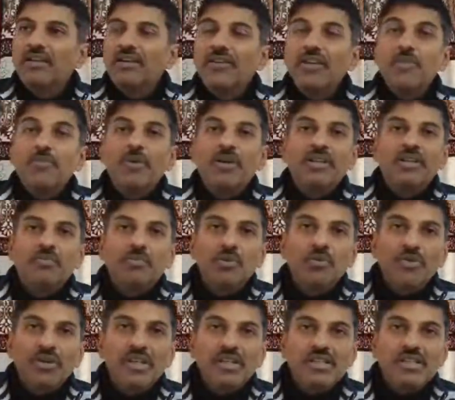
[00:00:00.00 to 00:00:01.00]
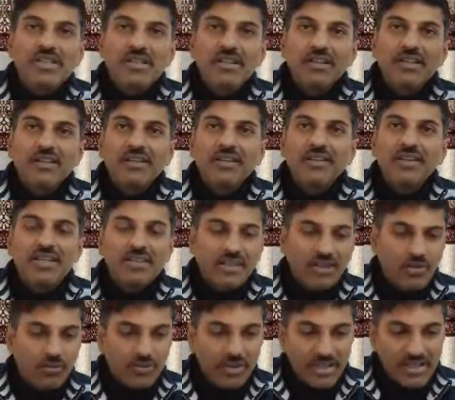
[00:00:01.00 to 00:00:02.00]
rebirth movies. These
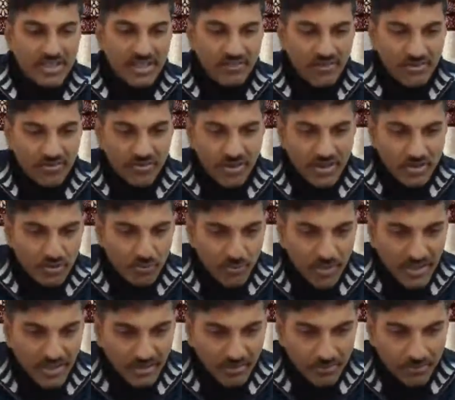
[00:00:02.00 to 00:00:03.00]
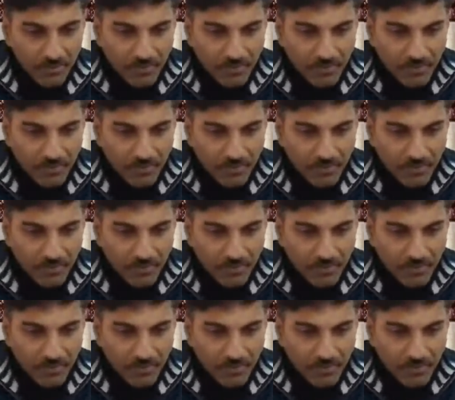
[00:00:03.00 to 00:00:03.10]
kind of things they will try to make it.